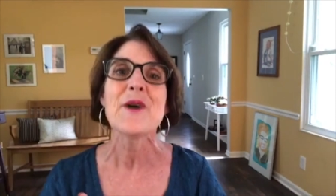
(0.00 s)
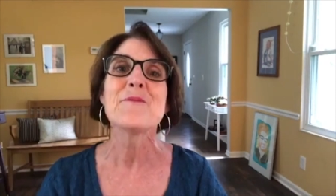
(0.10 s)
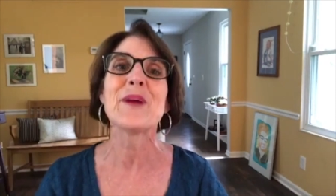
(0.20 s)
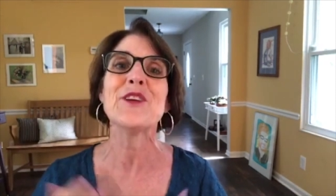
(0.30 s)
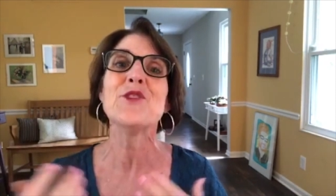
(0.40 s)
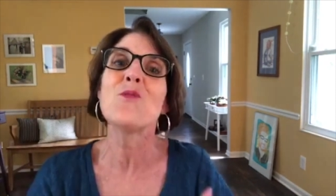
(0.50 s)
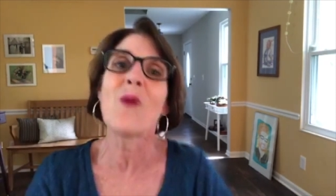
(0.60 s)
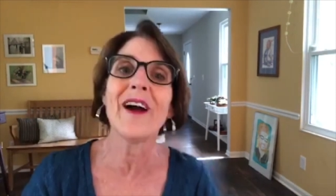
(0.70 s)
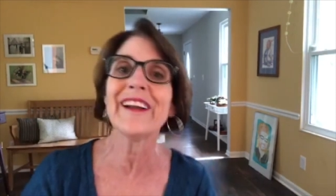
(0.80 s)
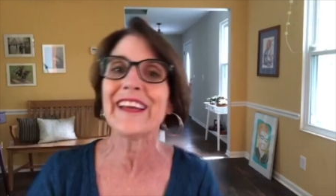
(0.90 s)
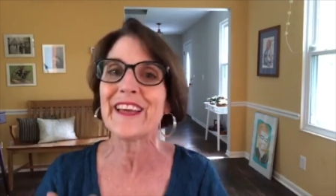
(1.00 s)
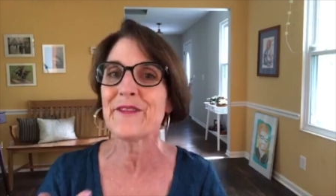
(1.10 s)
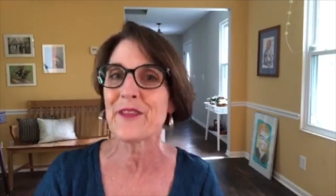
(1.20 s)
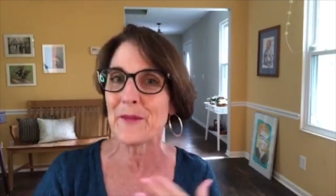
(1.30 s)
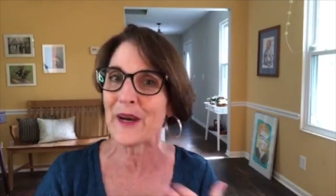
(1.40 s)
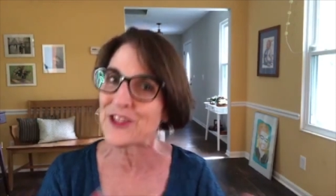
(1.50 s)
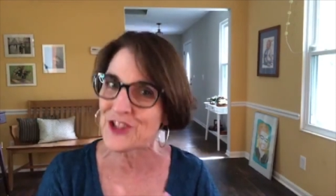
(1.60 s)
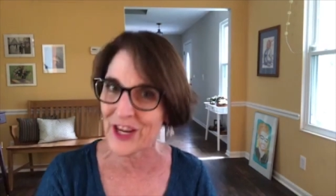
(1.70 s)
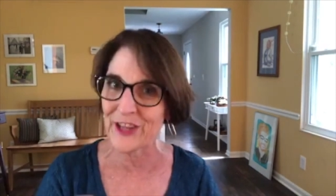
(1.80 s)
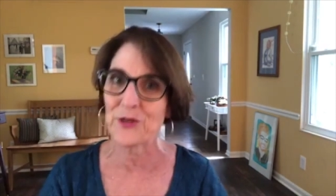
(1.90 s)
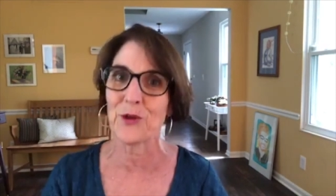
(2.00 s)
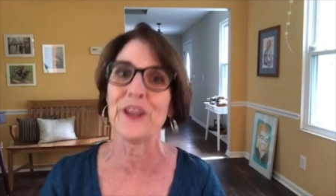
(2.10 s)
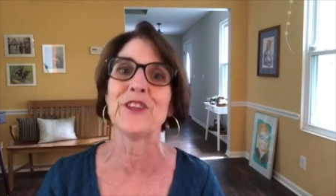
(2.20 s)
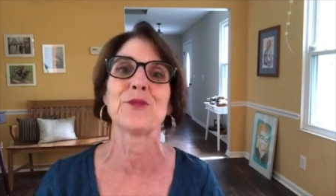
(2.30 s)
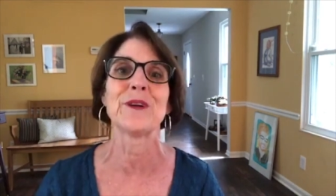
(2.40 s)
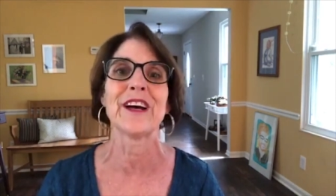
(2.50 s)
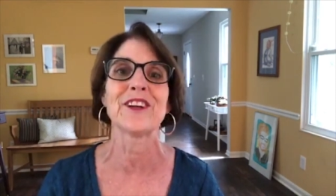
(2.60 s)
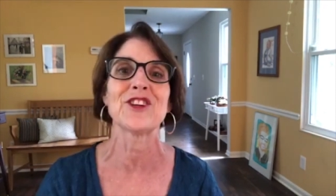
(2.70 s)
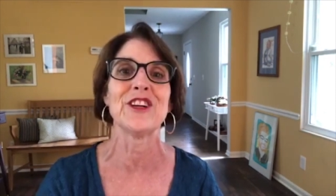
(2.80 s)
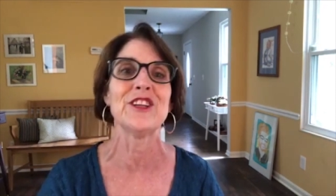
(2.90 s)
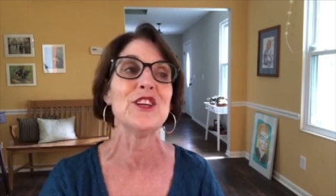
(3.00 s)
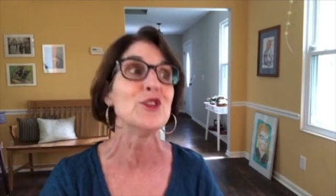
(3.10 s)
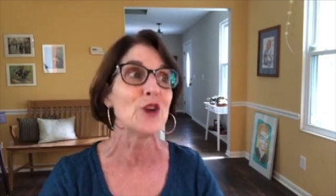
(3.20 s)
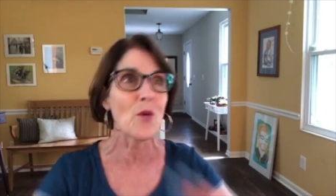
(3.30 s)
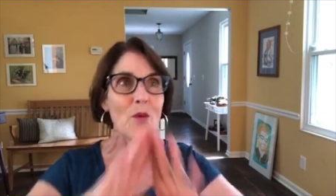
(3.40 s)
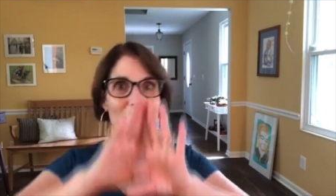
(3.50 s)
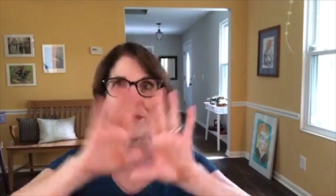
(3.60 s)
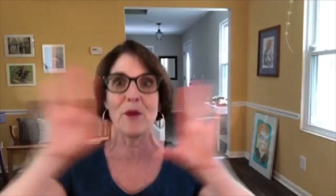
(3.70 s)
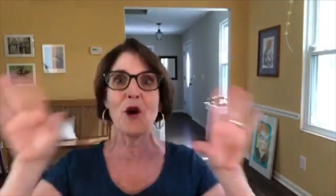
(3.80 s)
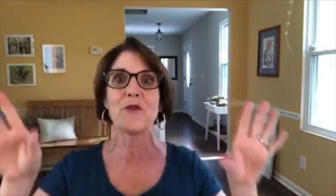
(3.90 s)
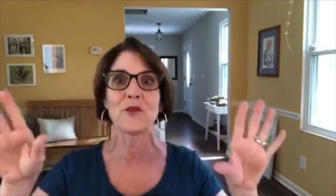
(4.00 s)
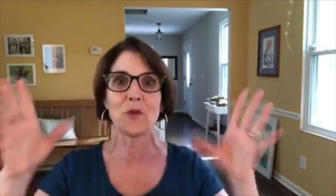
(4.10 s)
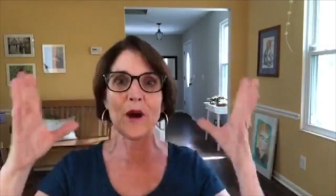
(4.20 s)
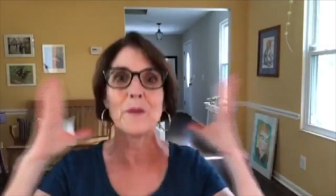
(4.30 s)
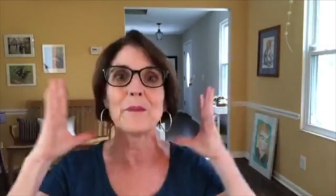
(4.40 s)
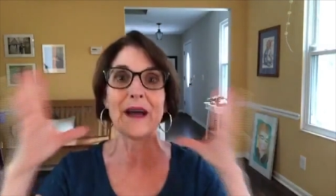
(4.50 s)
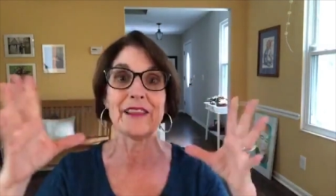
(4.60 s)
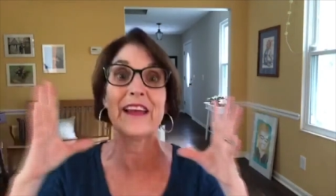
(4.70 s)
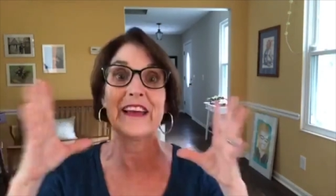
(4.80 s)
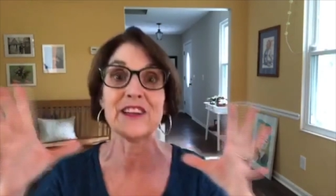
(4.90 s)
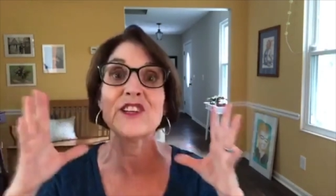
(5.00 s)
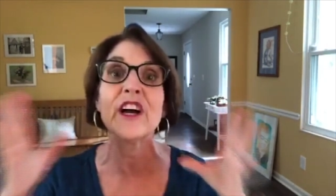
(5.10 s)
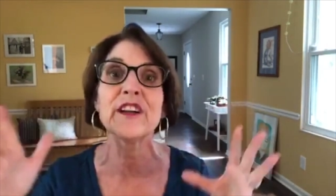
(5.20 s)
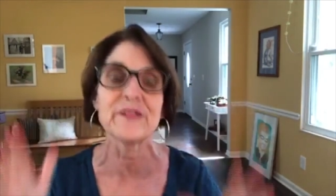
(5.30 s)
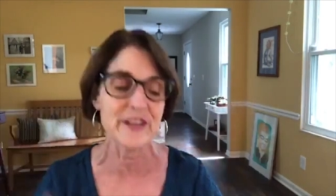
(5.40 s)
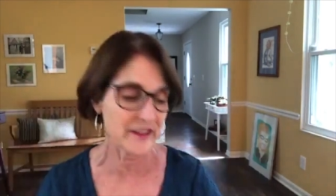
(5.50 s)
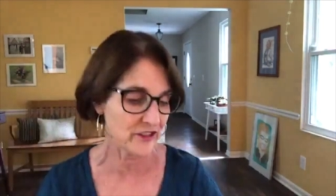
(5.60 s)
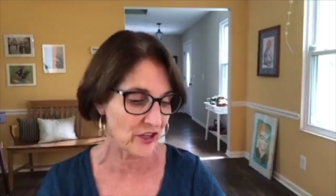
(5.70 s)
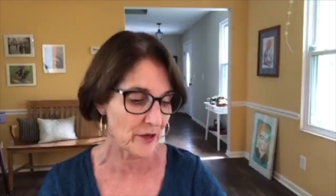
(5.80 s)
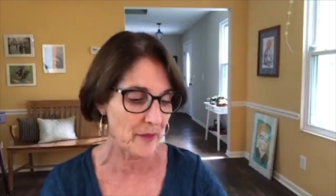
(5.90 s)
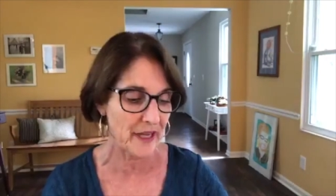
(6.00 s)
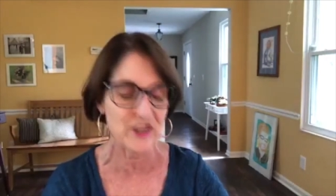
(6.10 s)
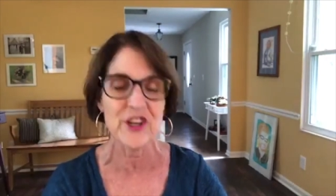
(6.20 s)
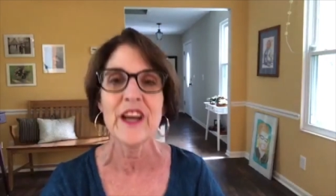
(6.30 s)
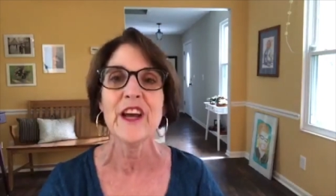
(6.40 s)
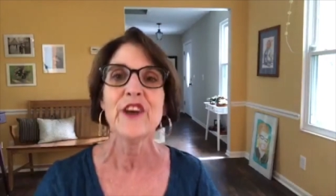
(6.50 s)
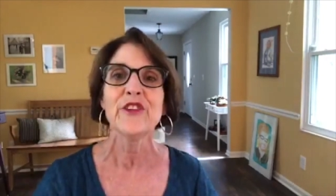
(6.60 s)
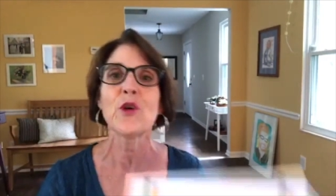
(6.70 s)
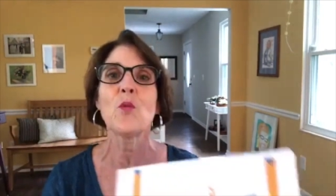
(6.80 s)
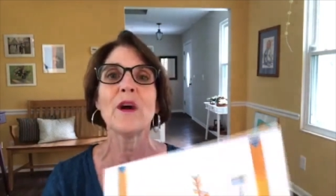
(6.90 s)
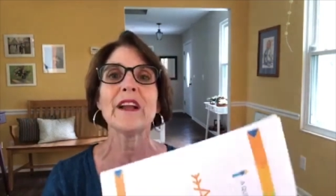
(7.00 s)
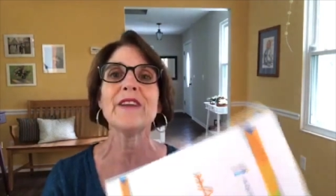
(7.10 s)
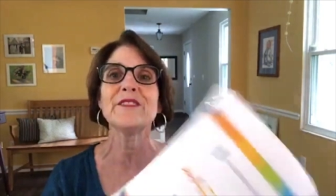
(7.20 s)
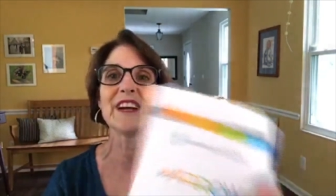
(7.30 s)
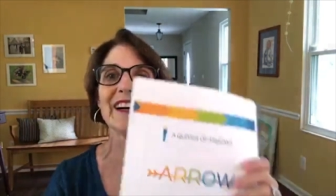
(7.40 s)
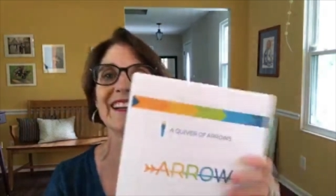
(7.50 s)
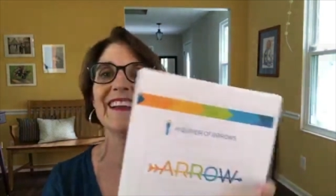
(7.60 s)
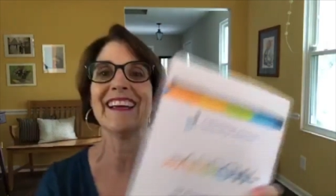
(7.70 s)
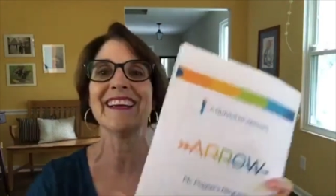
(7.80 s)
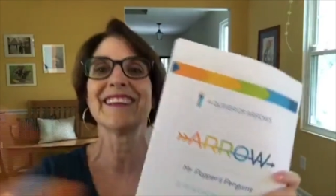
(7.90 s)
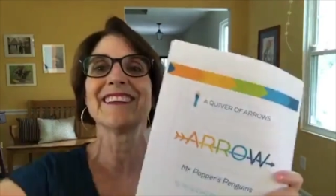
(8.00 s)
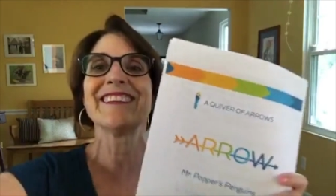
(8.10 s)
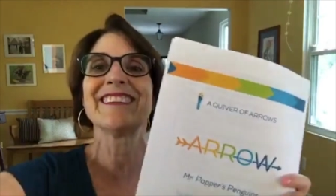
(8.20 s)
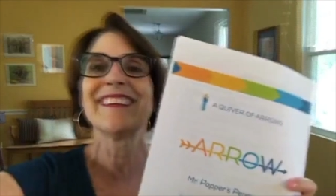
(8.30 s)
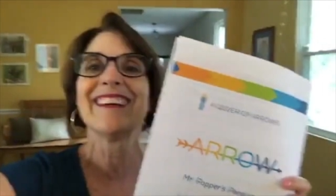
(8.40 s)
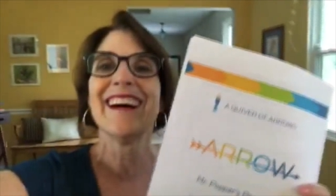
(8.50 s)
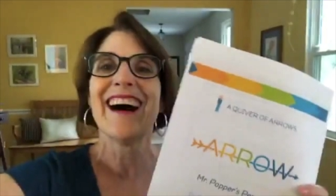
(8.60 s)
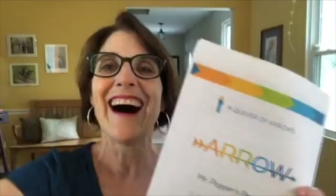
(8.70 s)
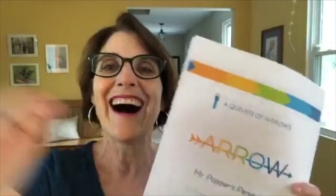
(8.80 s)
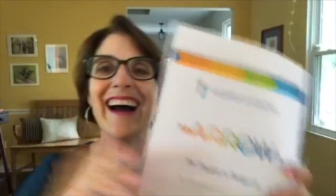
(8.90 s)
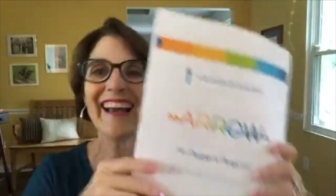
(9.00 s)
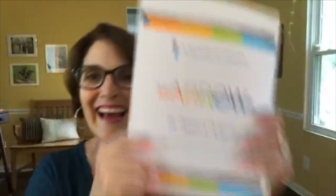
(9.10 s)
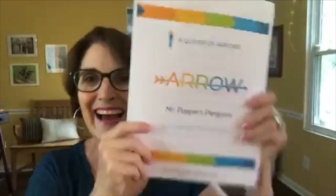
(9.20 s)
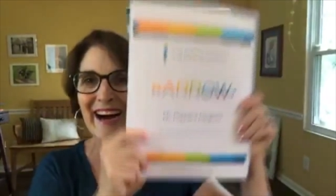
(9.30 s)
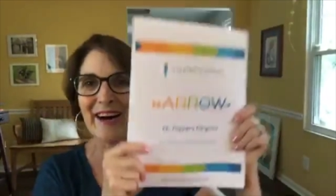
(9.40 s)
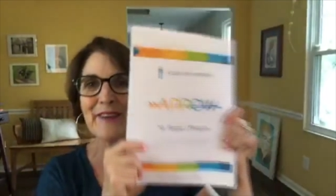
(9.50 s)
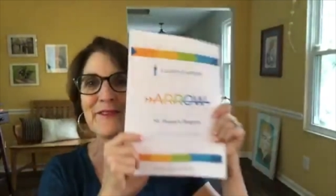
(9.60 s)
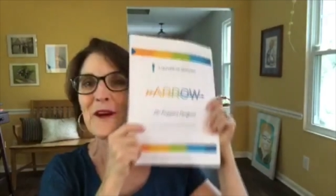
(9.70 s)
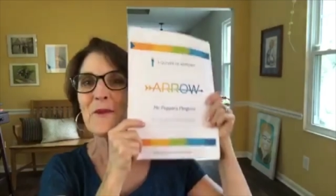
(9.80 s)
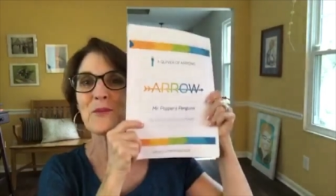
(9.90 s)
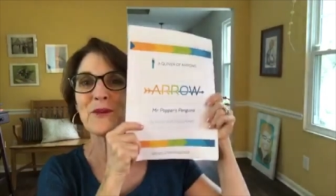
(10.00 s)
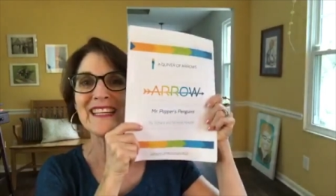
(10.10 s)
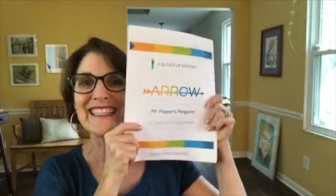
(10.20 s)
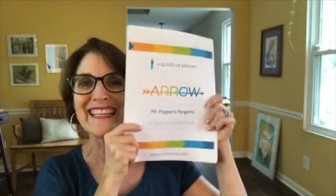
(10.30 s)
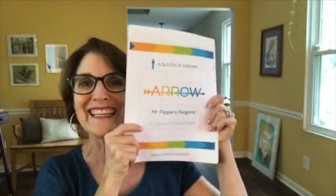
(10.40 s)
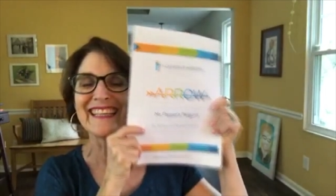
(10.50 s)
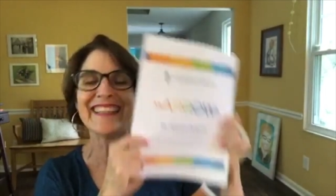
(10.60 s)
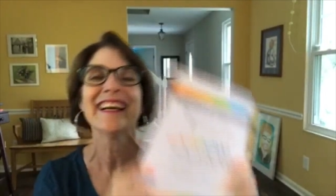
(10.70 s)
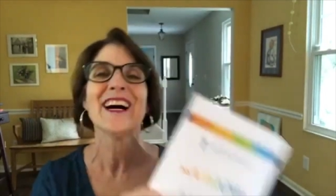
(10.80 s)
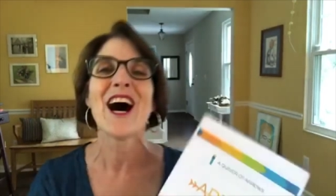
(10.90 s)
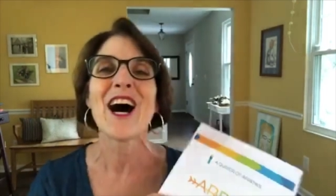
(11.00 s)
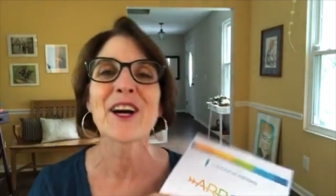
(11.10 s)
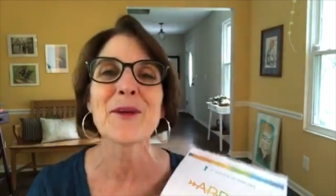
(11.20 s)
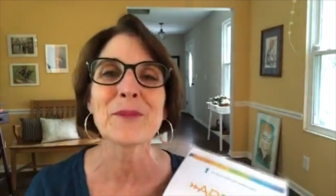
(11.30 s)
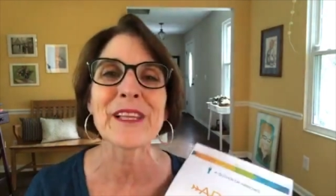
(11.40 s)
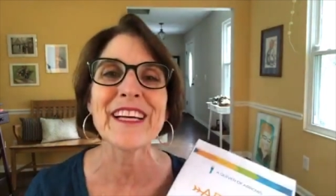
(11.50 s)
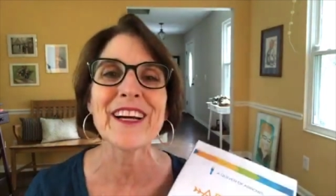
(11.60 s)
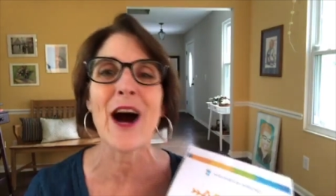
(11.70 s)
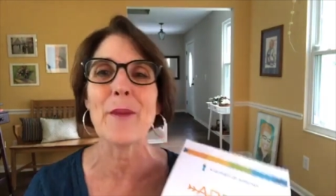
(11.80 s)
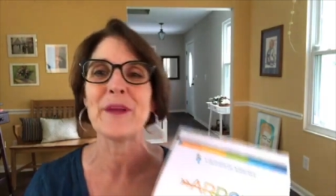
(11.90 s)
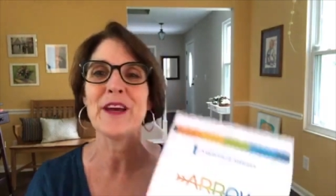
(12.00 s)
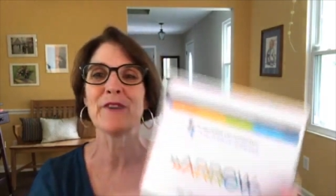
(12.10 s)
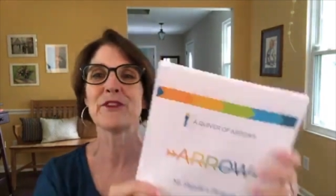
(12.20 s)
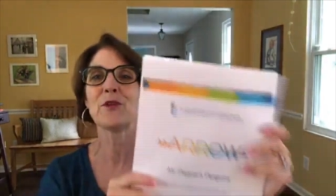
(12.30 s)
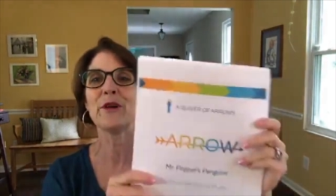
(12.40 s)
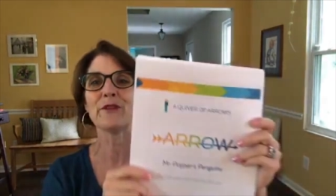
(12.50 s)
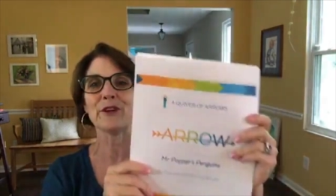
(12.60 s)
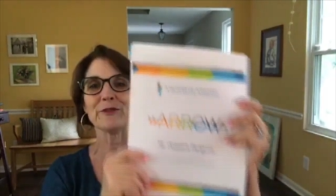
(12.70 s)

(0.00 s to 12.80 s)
But you want to give them a gentle introduction. You don't want them overwhelmed by like a ton of text on a page. So what I've done is I have printed a complete copy of the Quiver.